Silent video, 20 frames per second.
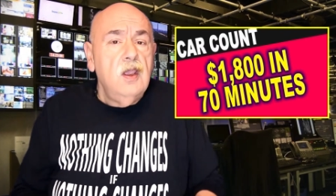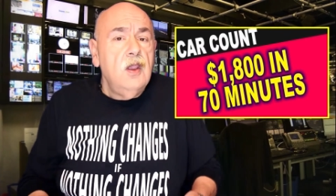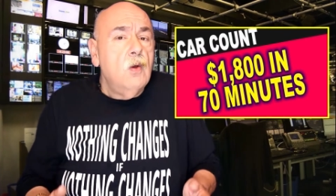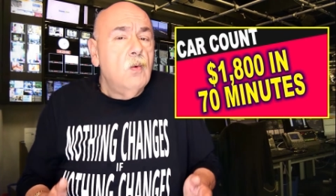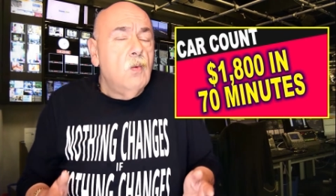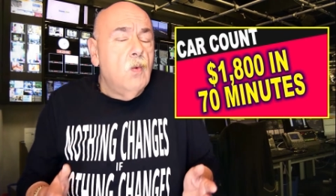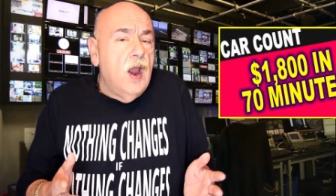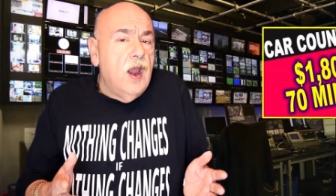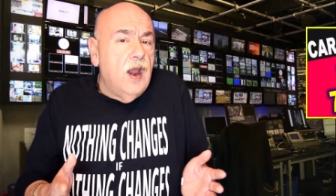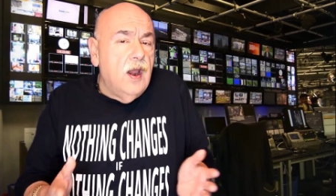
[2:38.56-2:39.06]

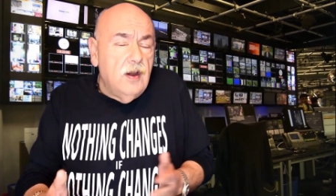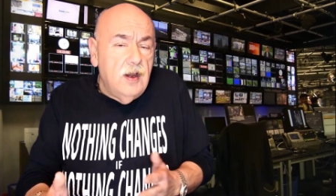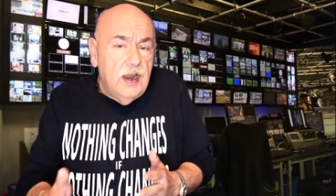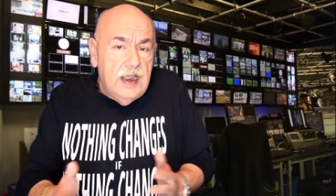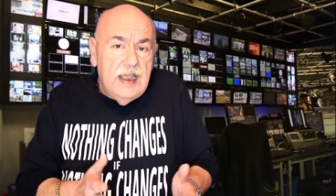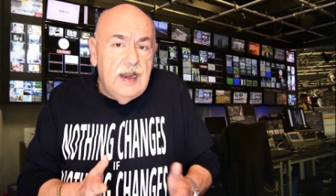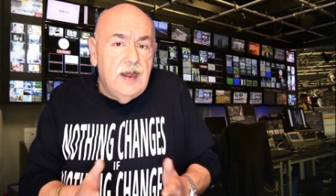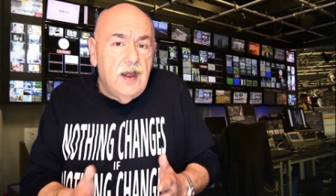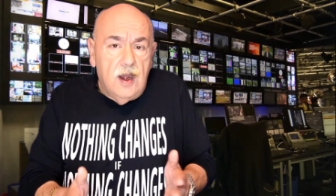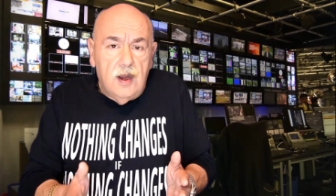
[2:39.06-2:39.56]
where
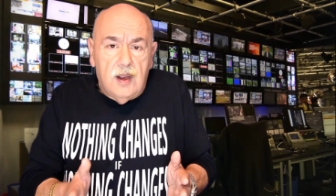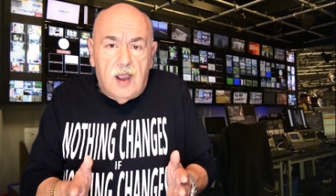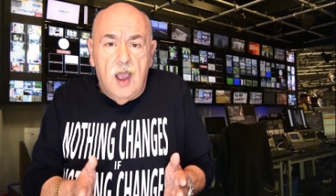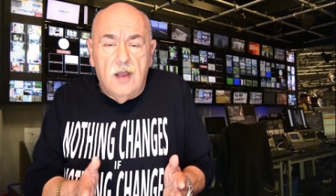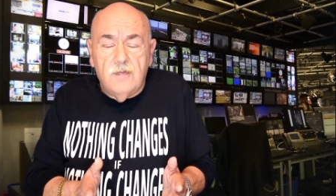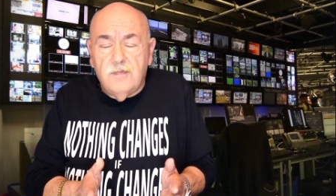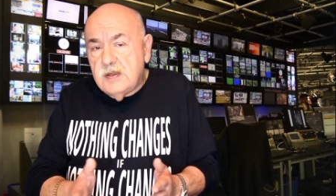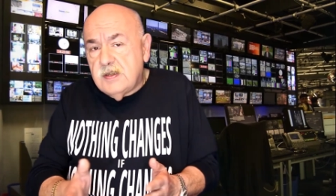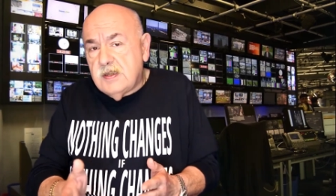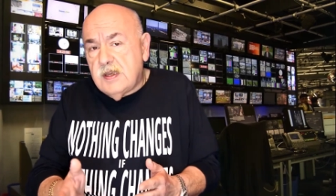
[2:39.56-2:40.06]
in our
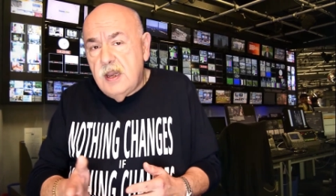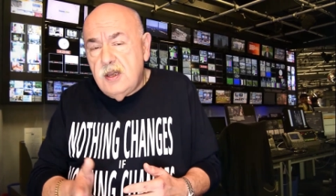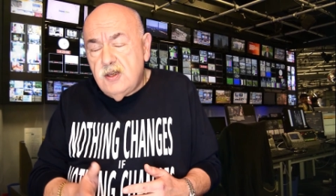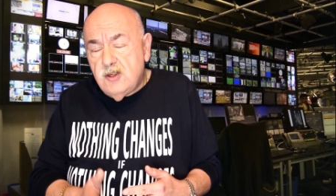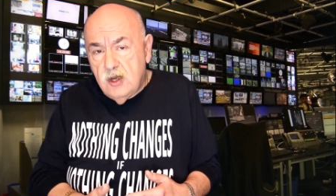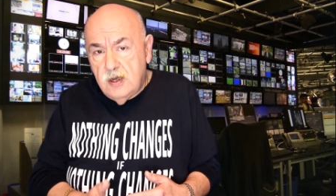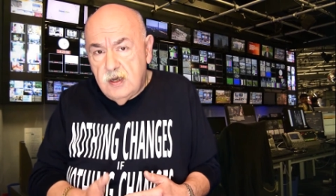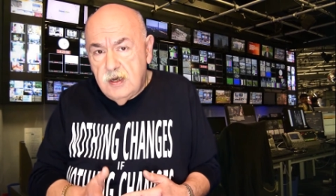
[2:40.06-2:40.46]
conversation,